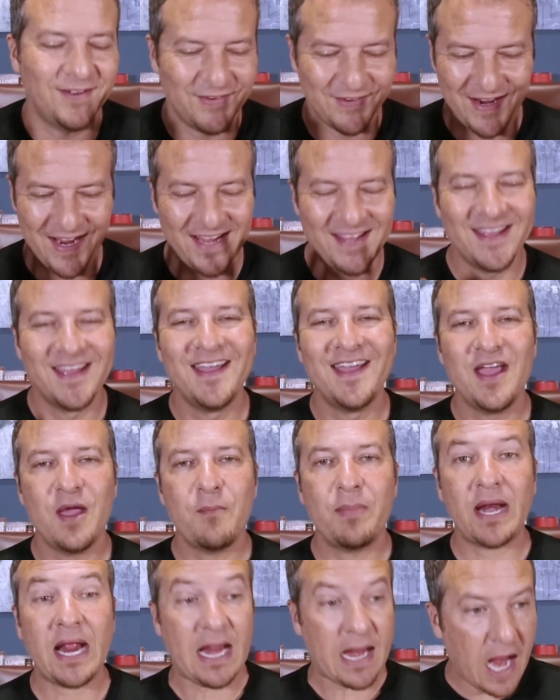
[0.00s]
right.
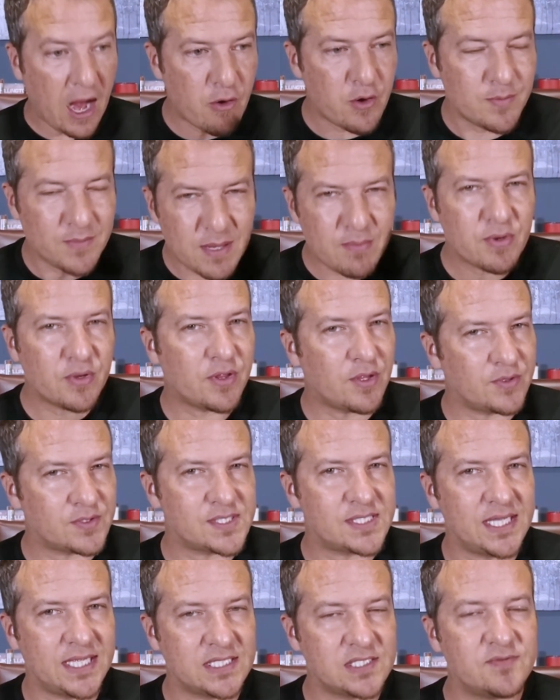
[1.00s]
But I, I remember those
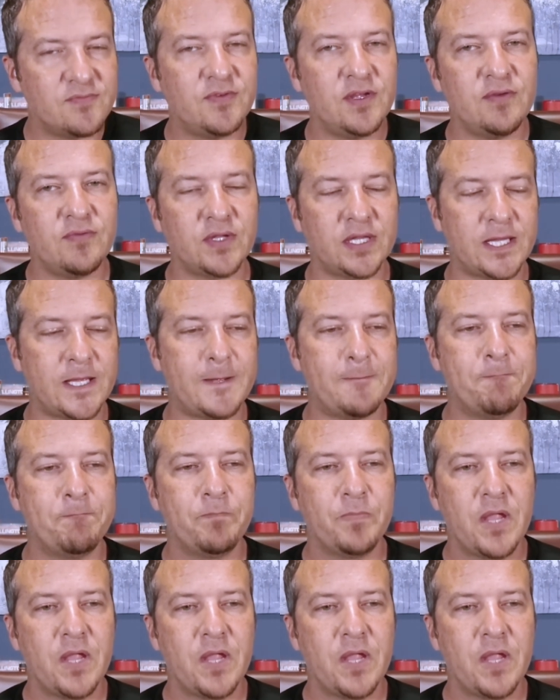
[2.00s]
things vividly.